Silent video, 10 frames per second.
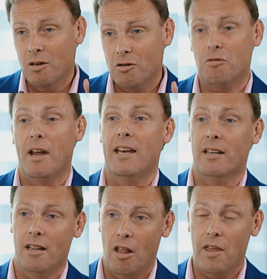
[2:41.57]

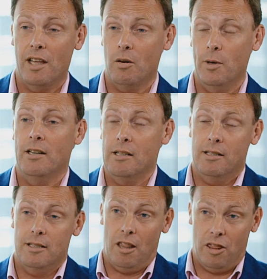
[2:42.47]
trend and the thing that we need
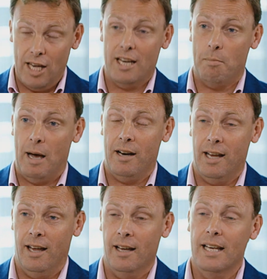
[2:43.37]
to think about
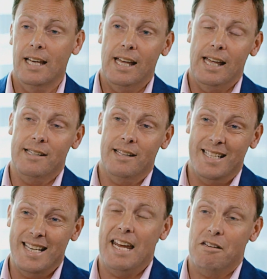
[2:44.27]
here is
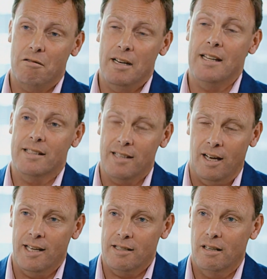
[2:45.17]
that data and
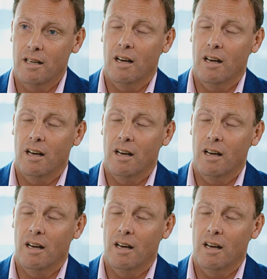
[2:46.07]
insight